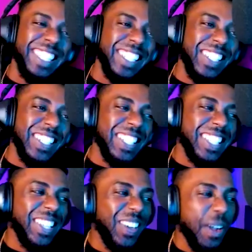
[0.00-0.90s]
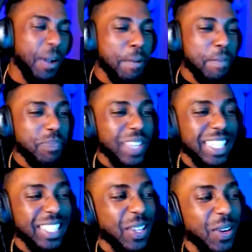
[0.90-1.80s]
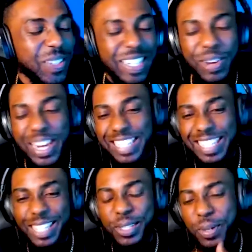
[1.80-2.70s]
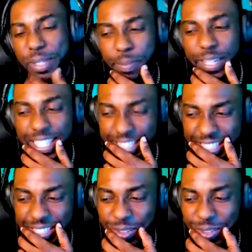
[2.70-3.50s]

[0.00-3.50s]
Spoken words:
you. So why I said so is because